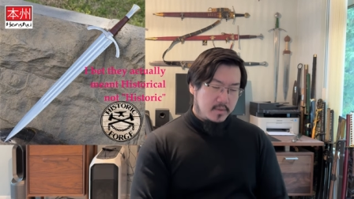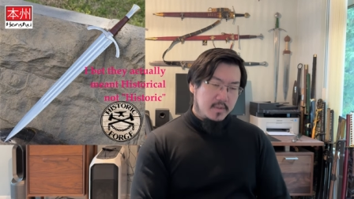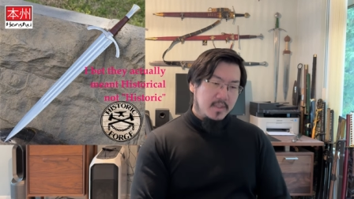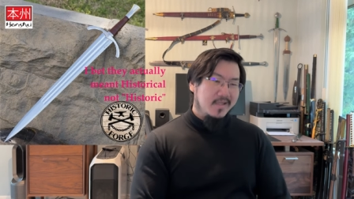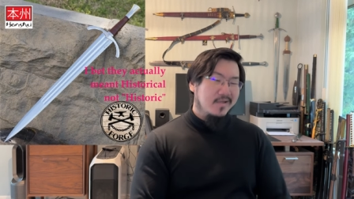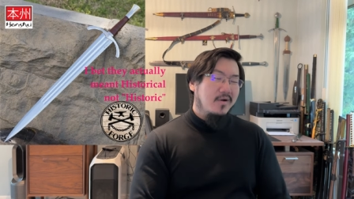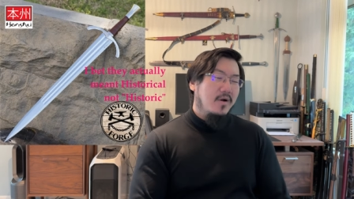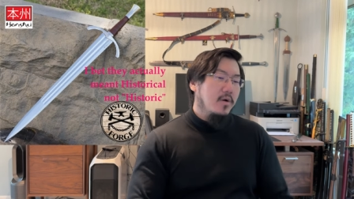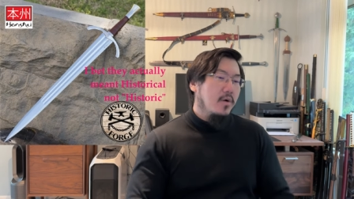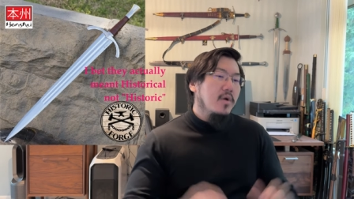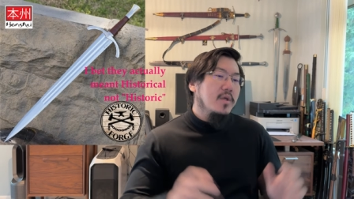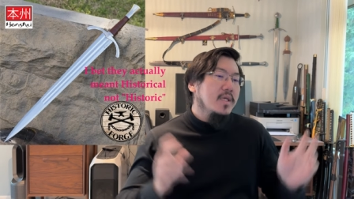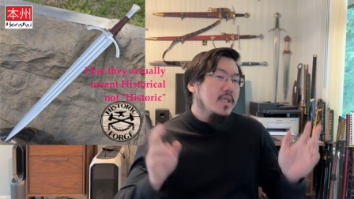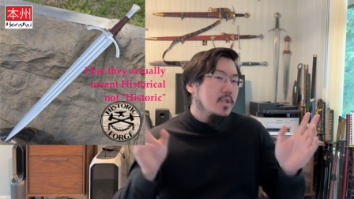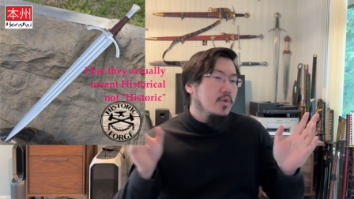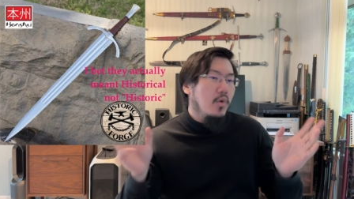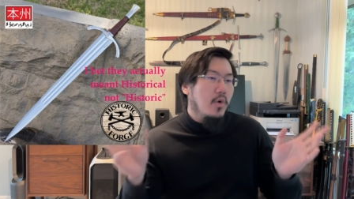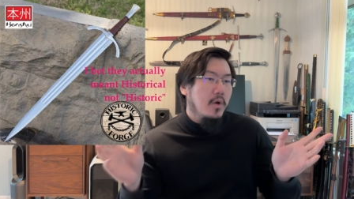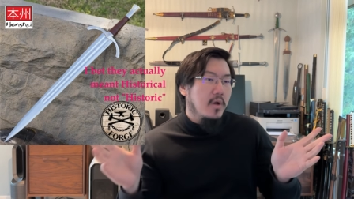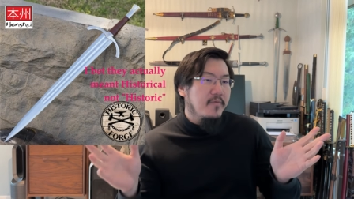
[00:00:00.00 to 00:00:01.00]
it's called
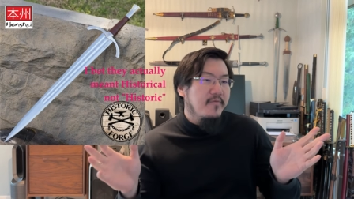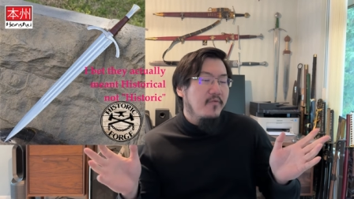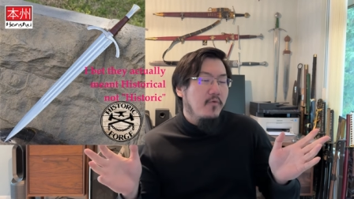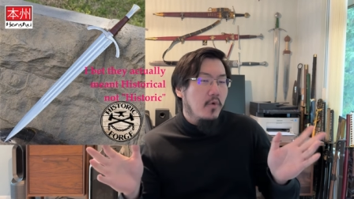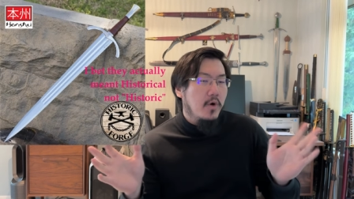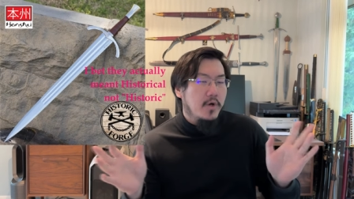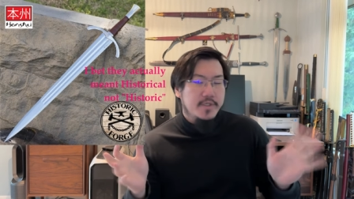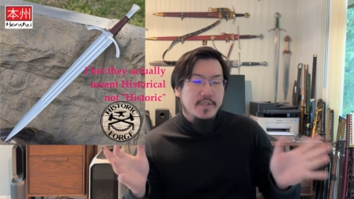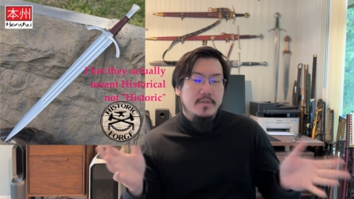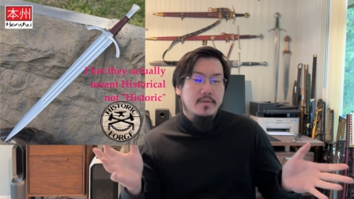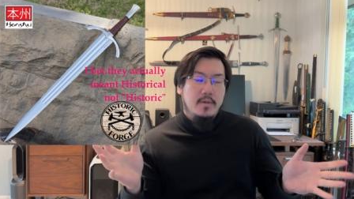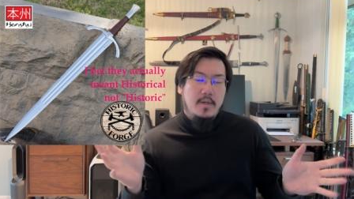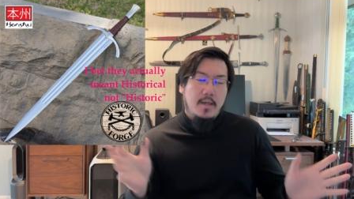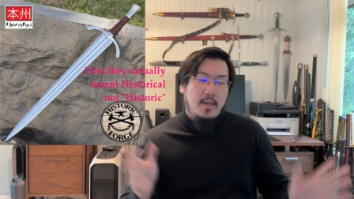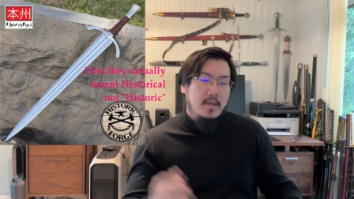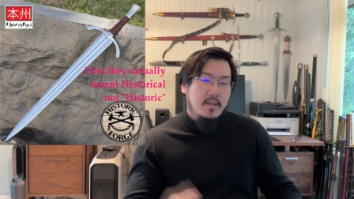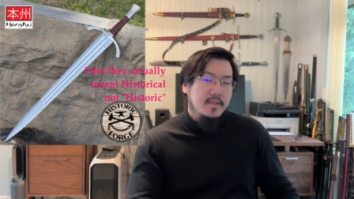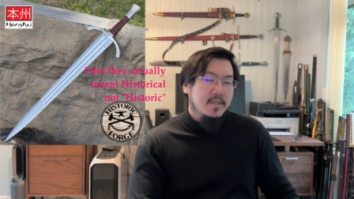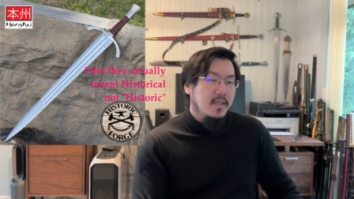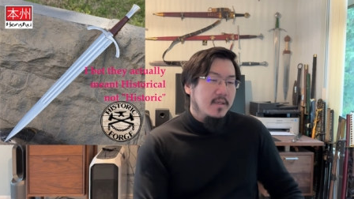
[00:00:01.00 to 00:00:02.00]
historic forge.
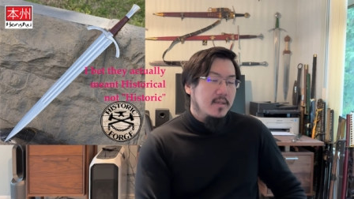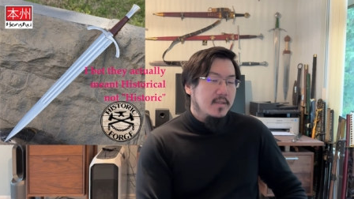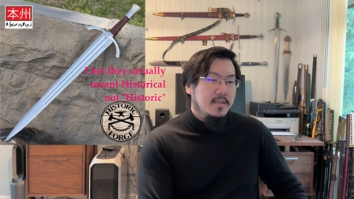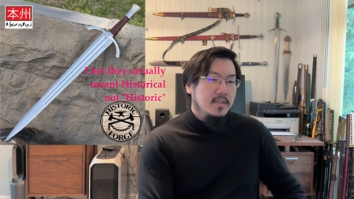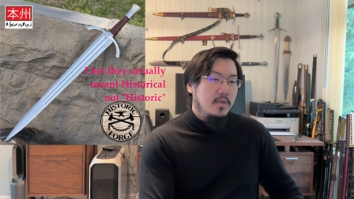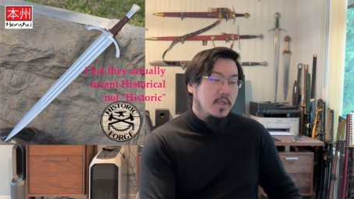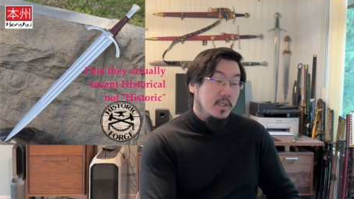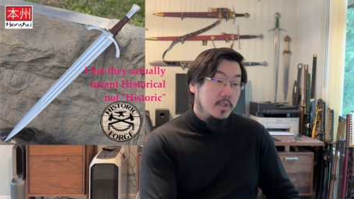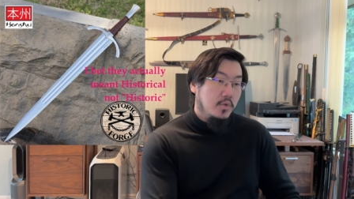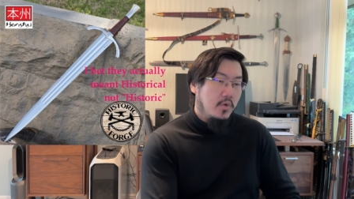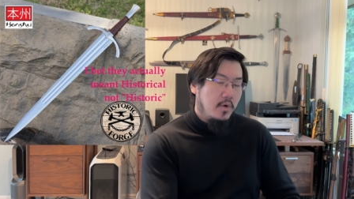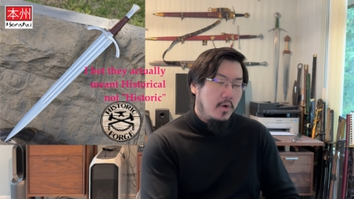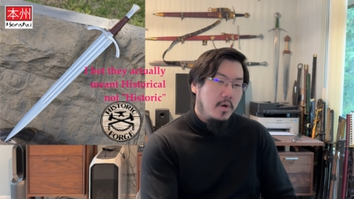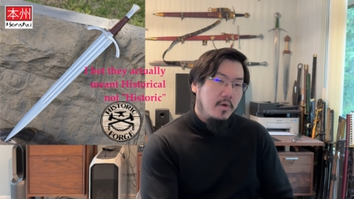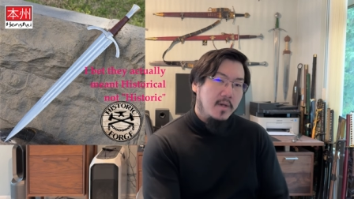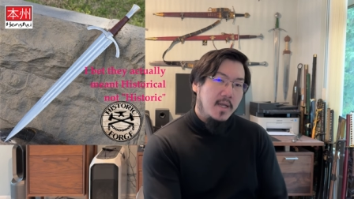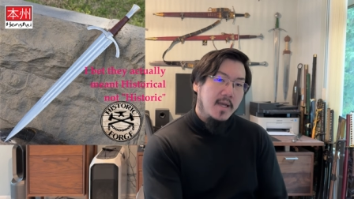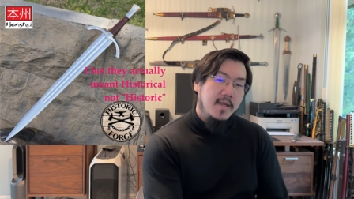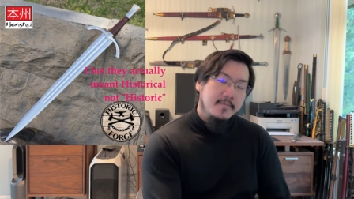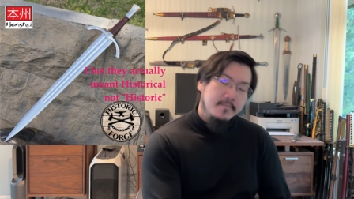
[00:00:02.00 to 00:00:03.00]
I think it's
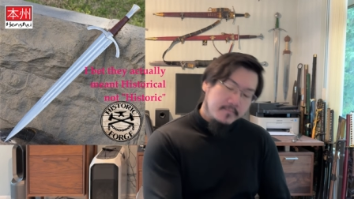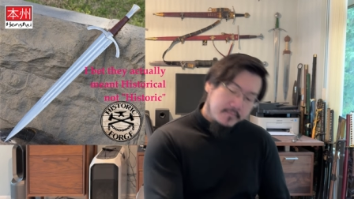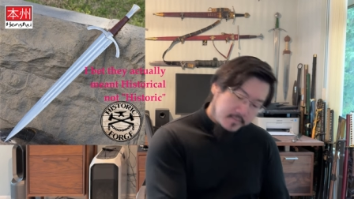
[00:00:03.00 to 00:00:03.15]
historical, right?